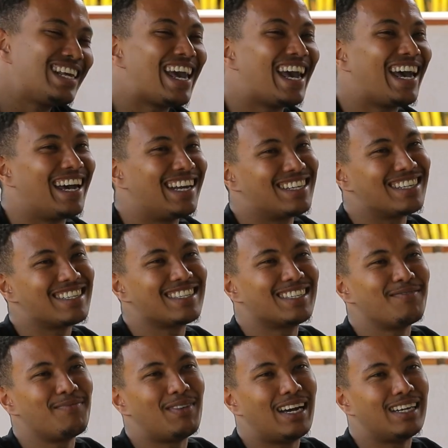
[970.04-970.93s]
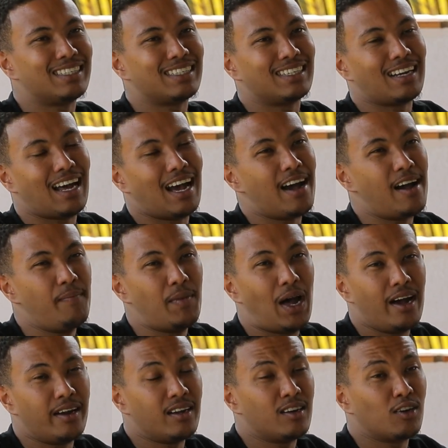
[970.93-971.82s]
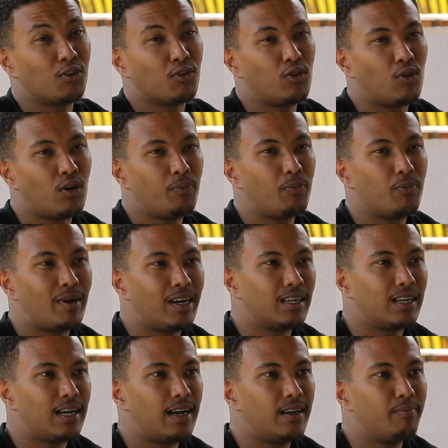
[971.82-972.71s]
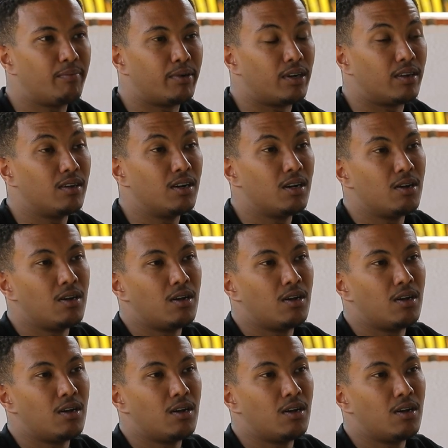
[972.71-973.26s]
yeah, just imagine, I didn't grow up with my dad, but